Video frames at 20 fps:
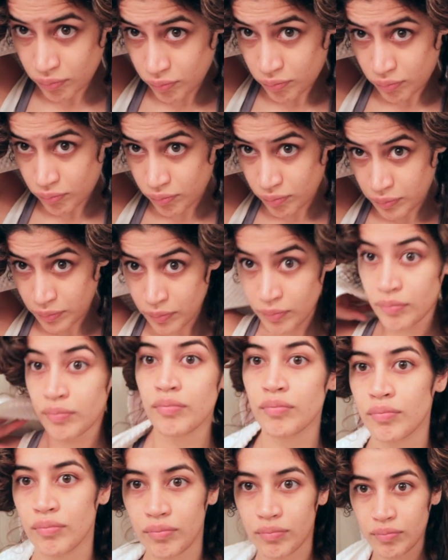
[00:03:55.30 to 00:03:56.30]

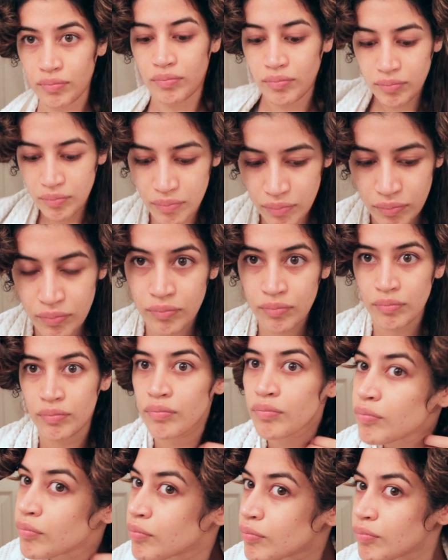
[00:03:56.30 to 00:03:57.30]
over my
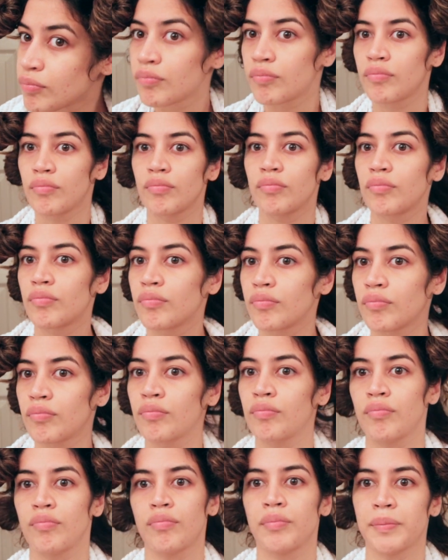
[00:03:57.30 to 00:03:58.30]
clothes just because I don't want to
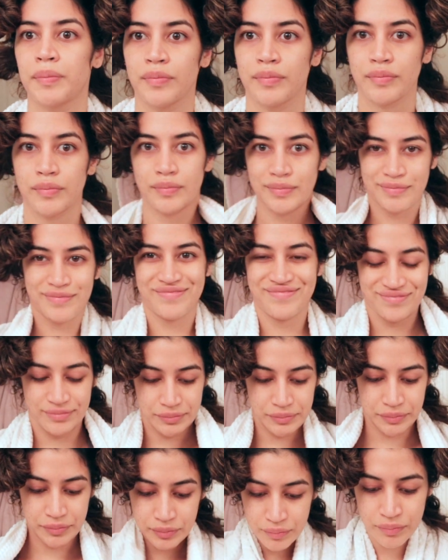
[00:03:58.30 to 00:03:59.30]
have any.
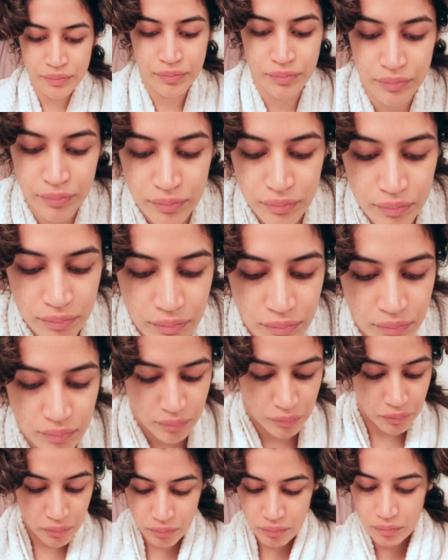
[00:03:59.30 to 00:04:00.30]
I mean, I am going to
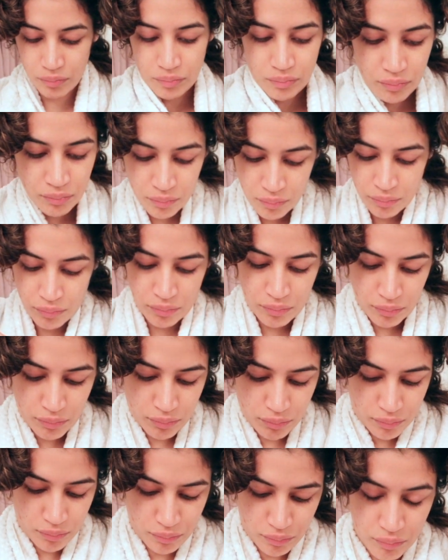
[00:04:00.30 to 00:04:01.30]
shower afterwards,
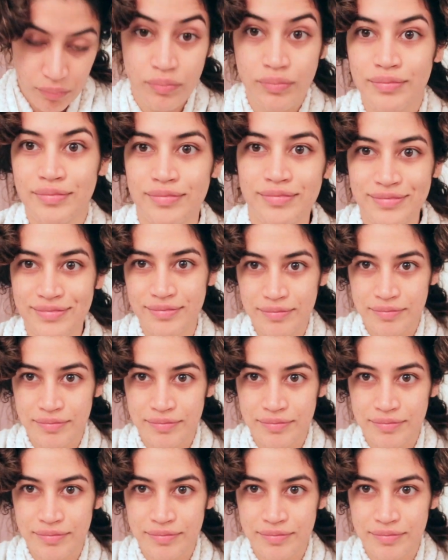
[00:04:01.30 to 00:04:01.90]
but still, I don't want to